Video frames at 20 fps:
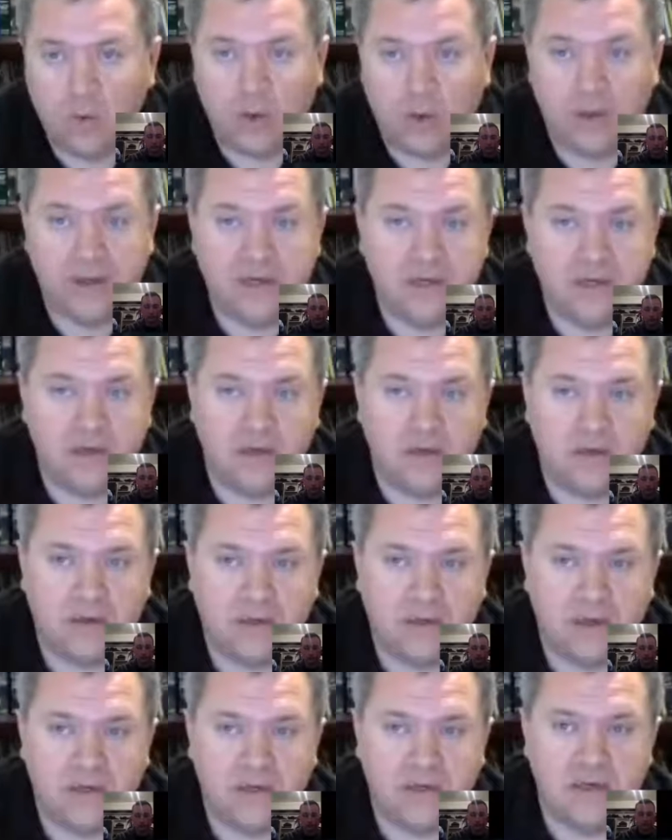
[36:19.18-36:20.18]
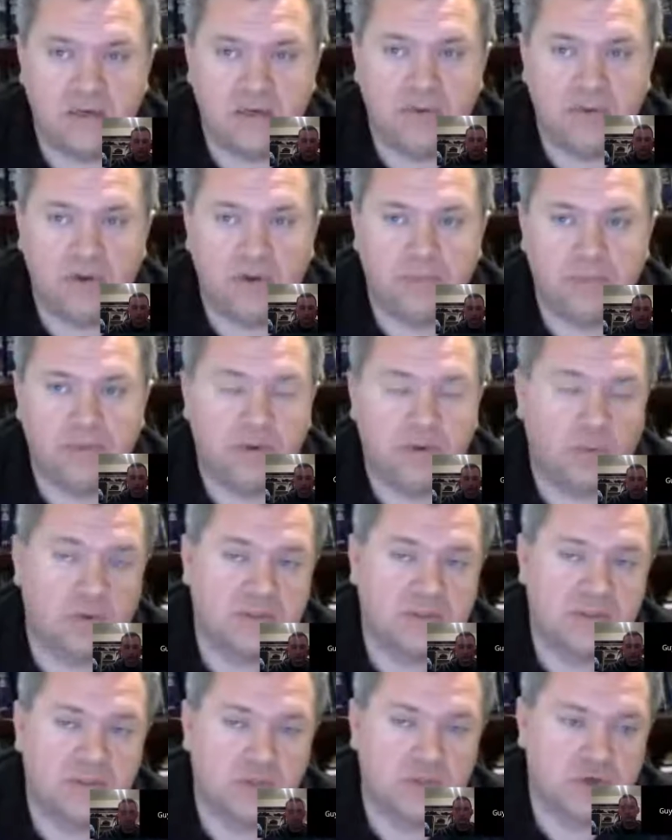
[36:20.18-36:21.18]
didn't appeal. There was no
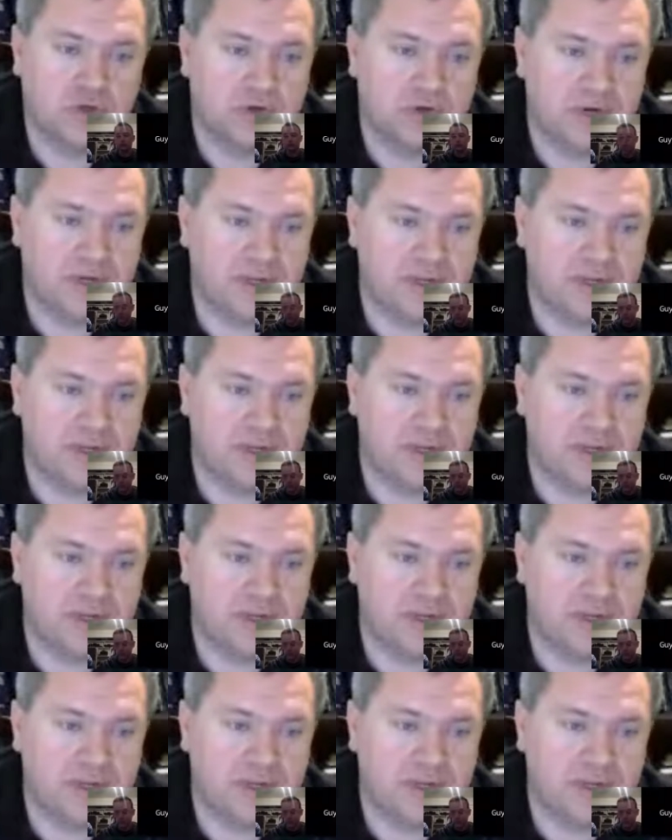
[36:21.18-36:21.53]
jury.